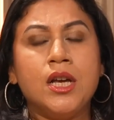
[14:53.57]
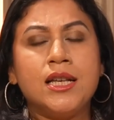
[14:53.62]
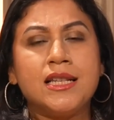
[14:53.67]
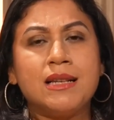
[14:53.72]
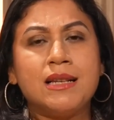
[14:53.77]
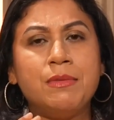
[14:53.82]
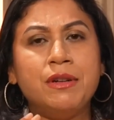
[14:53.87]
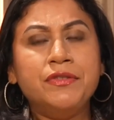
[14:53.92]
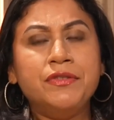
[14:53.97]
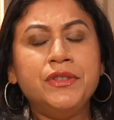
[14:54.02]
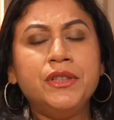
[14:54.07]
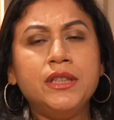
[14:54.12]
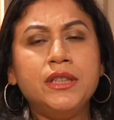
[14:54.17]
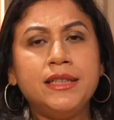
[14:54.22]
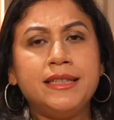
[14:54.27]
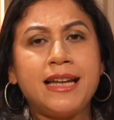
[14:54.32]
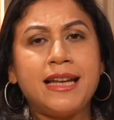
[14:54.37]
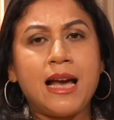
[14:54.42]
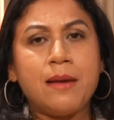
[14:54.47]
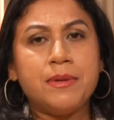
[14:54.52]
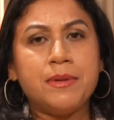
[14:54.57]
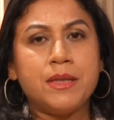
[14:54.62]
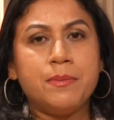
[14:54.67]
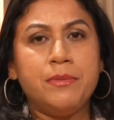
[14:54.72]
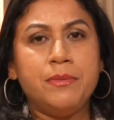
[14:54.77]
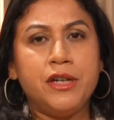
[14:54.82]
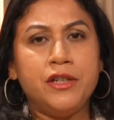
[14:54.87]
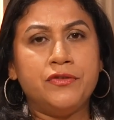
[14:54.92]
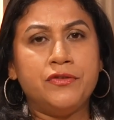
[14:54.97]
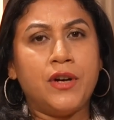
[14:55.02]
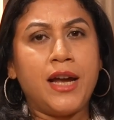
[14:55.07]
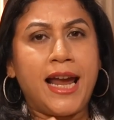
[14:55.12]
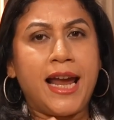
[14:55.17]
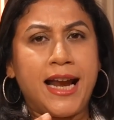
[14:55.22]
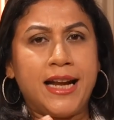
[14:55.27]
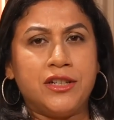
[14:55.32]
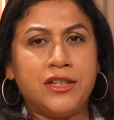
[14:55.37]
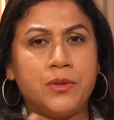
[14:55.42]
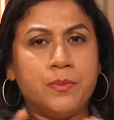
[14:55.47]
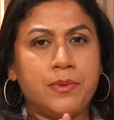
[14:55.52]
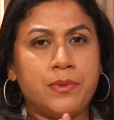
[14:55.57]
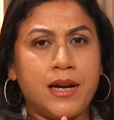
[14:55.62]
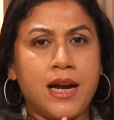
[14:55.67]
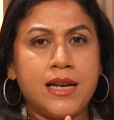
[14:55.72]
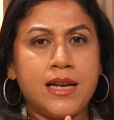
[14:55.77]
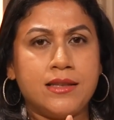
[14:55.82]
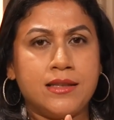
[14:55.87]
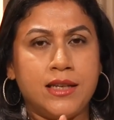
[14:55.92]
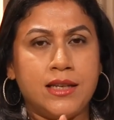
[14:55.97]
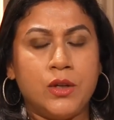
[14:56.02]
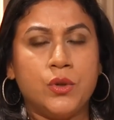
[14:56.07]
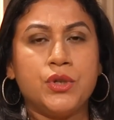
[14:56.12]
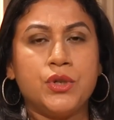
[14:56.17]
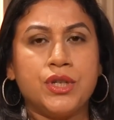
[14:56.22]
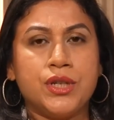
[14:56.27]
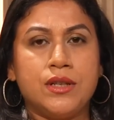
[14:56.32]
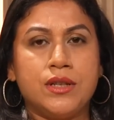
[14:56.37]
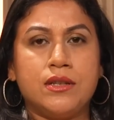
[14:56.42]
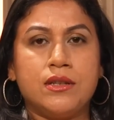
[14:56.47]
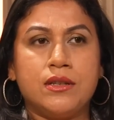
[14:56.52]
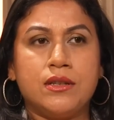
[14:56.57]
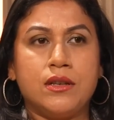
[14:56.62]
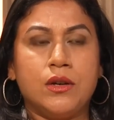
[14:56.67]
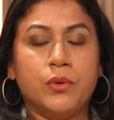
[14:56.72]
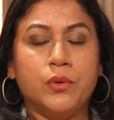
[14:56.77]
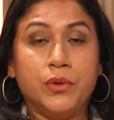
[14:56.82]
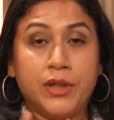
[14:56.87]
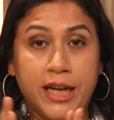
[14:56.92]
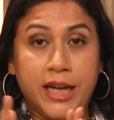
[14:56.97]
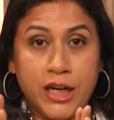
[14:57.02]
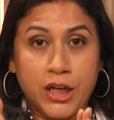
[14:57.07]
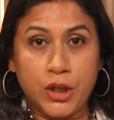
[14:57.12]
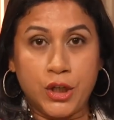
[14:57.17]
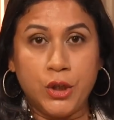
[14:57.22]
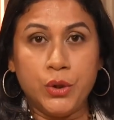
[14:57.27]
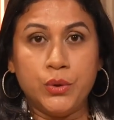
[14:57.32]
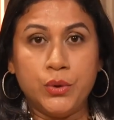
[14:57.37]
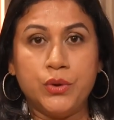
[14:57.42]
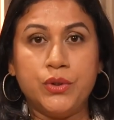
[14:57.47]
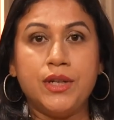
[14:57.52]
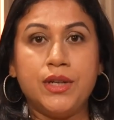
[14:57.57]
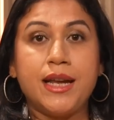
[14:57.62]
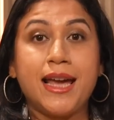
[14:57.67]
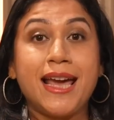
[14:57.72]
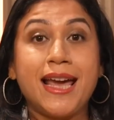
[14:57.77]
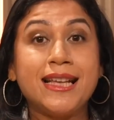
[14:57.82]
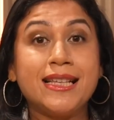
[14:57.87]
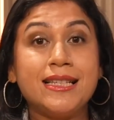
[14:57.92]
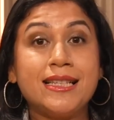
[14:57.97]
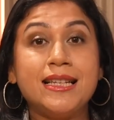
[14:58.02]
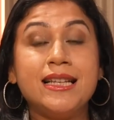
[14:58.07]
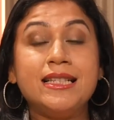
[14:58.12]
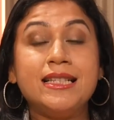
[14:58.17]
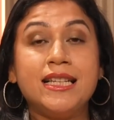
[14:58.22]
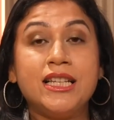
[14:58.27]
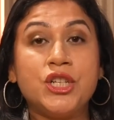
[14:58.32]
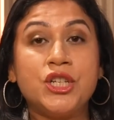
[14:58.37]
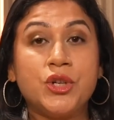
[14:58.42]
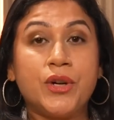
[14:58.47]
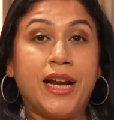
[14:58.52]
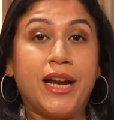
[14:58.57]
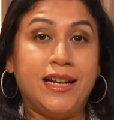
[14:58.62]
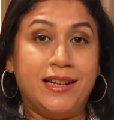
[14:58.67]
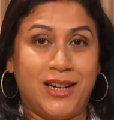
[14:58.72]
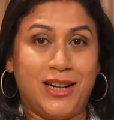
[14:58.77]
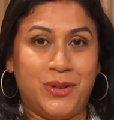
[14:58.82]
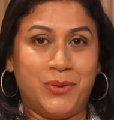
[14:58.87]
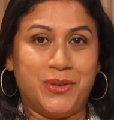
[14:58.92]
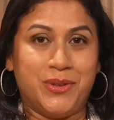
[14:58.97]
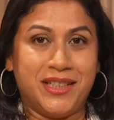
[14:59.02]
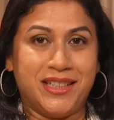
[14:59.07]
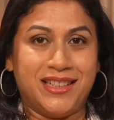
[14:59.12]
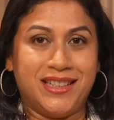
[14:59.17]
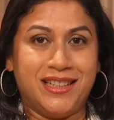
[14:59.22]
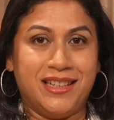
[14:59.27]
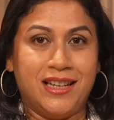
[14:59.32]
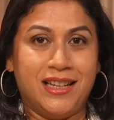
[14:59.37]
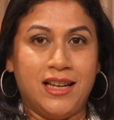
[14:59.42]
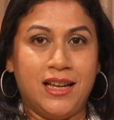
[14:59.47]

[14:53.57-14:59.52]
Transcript: Some of the dApps built for enterprise solutions include XDC Trade Network.